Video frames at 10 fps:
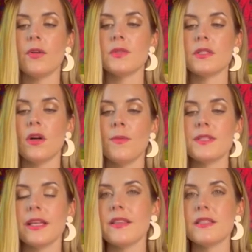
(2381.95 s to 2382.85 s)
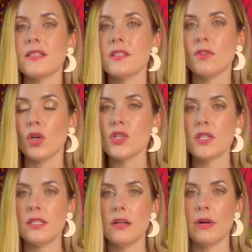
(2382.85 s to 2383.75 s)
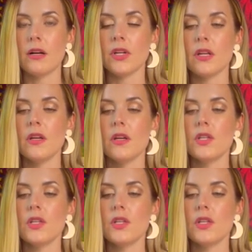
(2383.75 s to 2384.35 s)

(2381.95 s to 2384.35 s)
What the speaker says: It was almost like this sense of urgency around it.